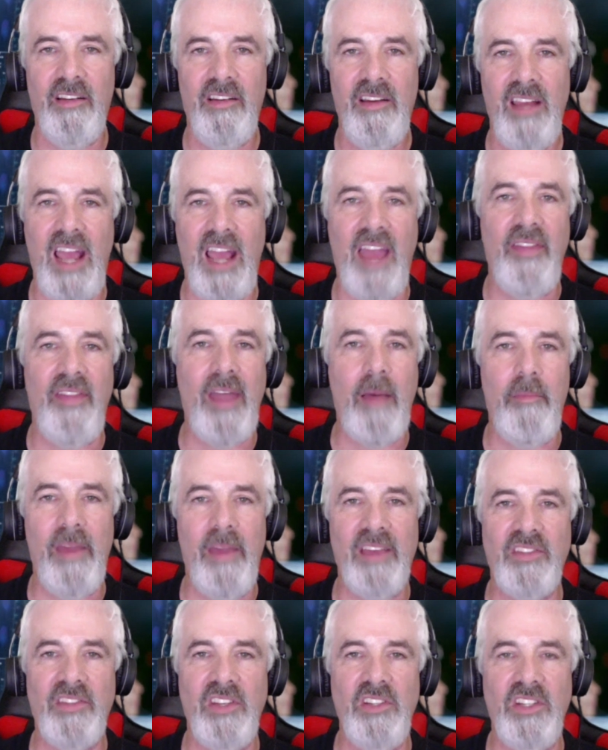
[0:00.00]
And that
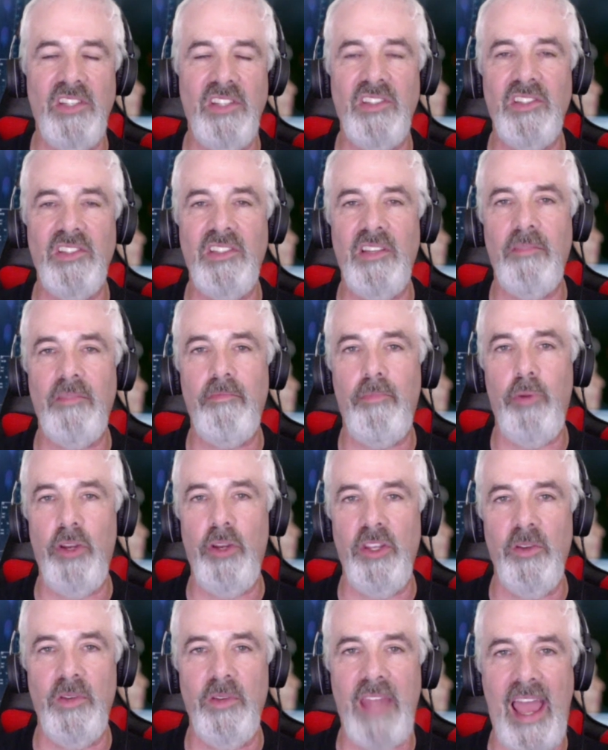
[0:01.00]
message isn't to put
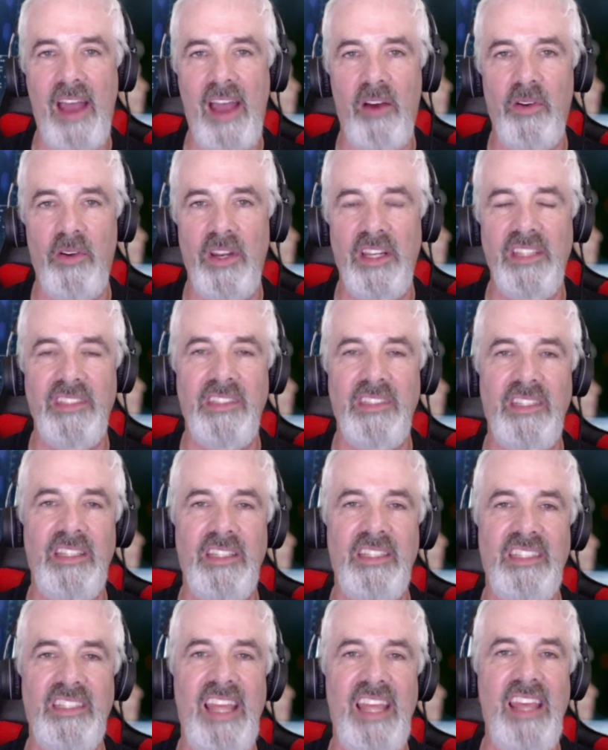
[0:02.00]
you down. It isn't to
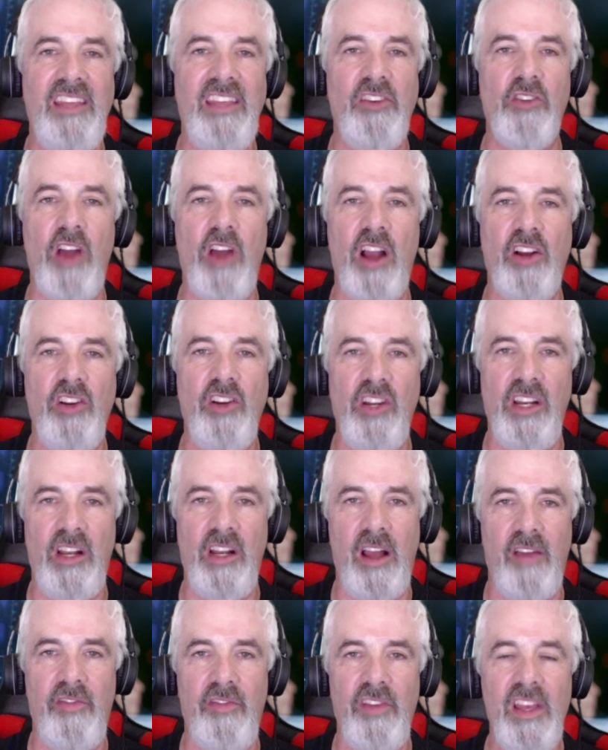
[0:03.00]
say you're not good
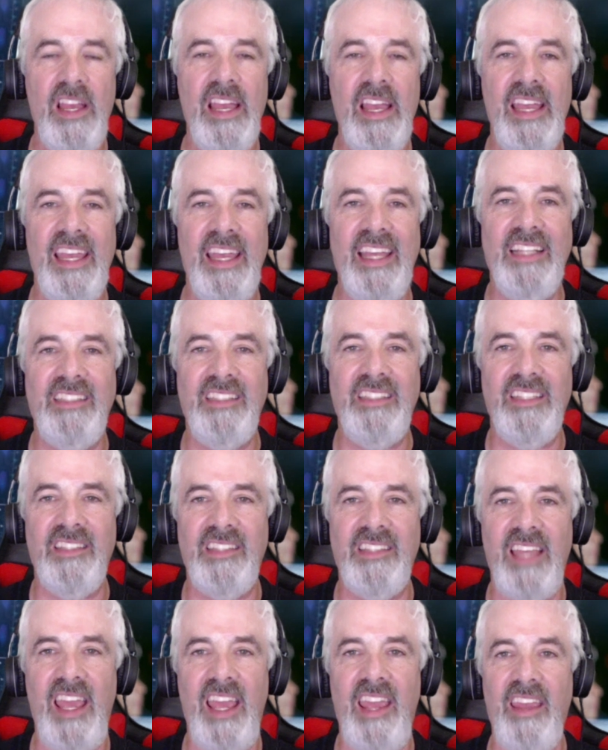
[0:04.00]
enough. It's to
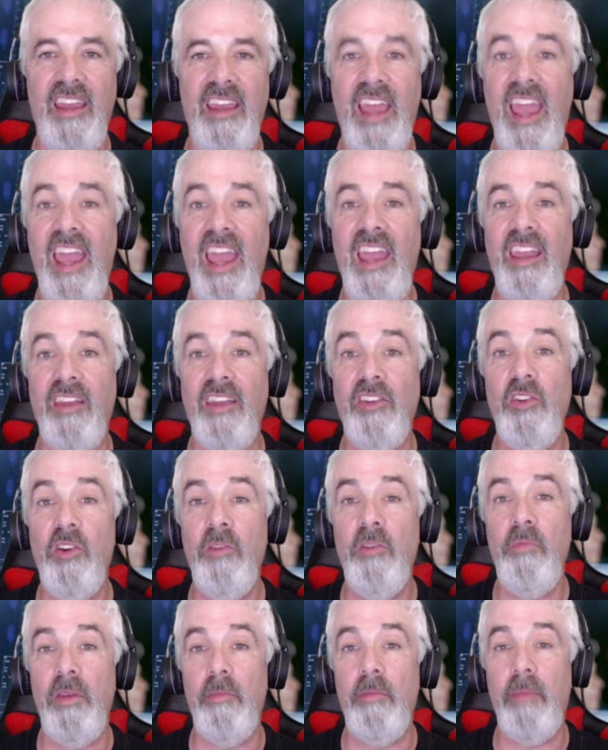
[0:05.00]
say, hey, you
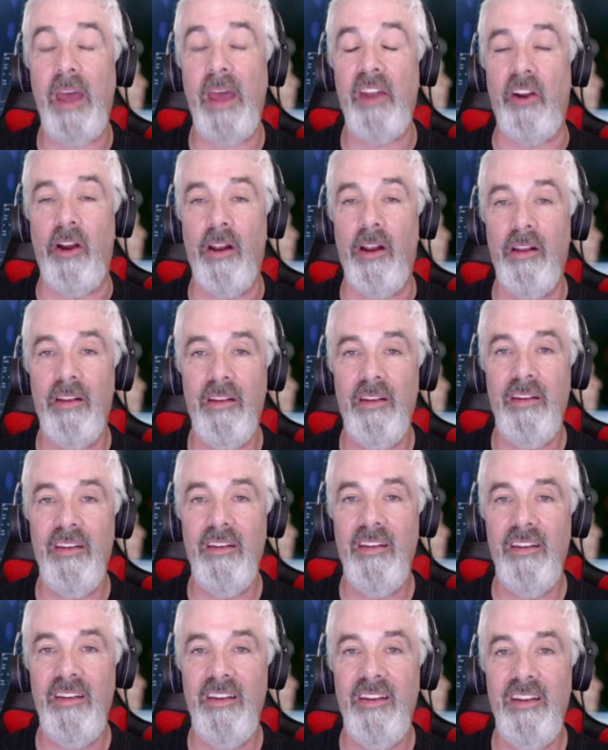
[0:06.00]
can be better.
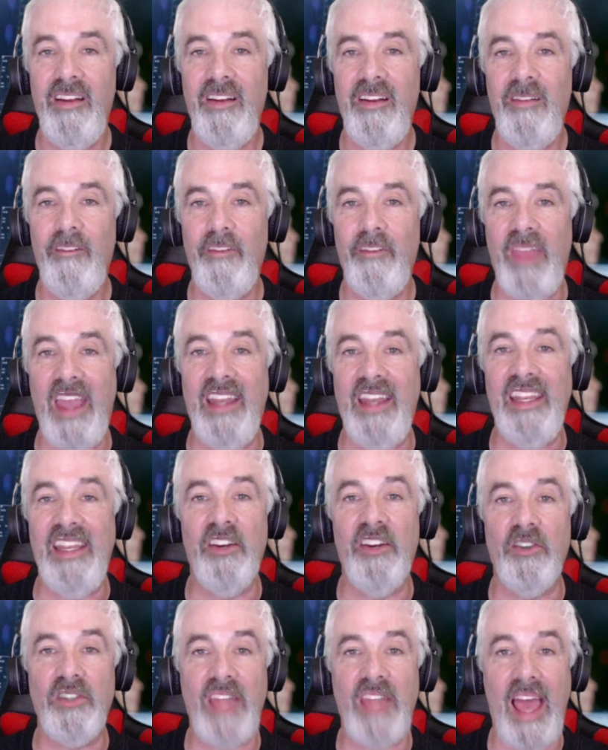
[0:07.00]
And
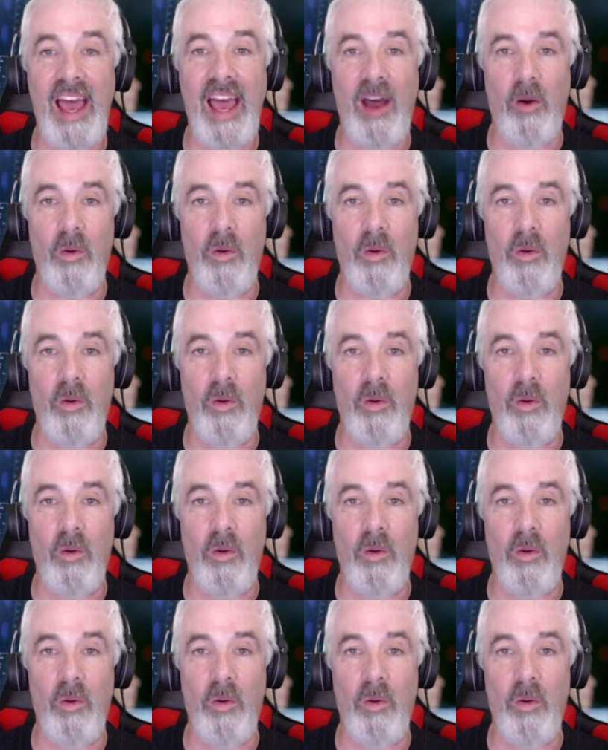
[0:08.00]
here's how.